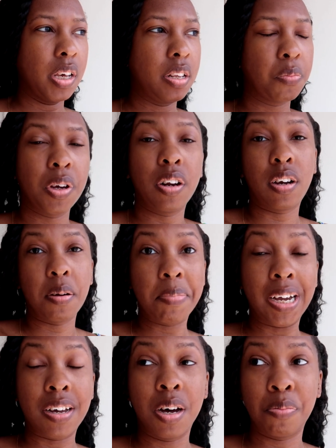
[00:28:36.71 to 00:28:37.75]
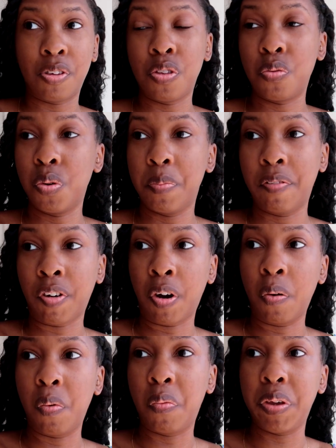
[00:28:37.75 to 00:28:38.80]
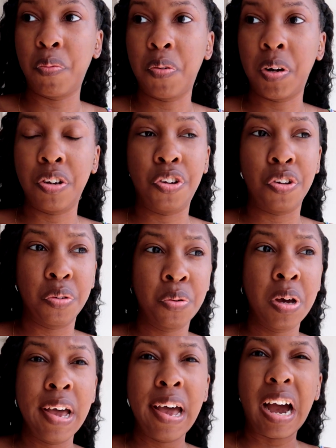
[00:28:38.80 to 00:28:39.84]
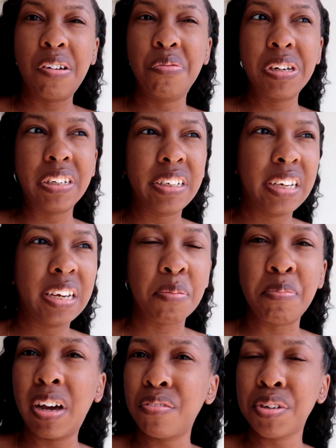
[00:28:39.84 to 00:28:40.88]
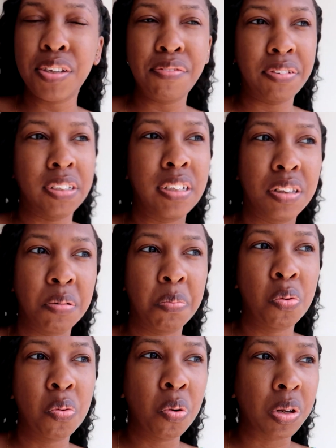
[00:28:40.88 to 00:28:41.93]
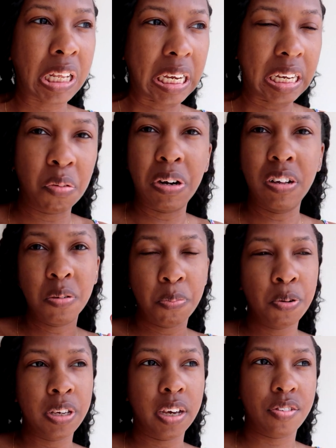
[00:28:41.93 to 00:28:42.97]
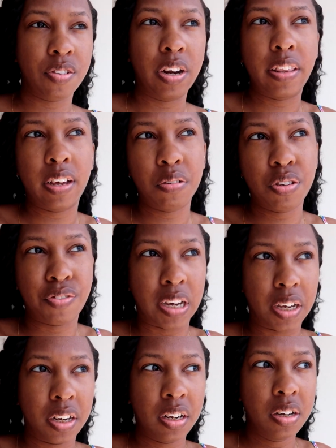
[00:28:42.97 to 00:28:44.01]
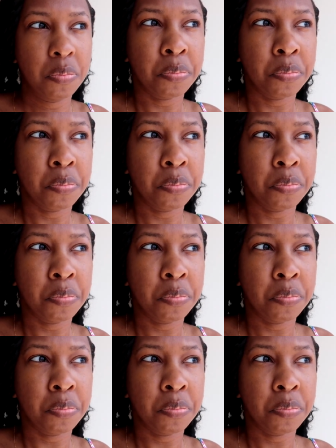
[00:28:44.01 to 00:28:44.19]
and then we're gonna come back up to the room and figure out what we want to do i really i'm not really feeling the pool like i went in the pool yesterday that was fine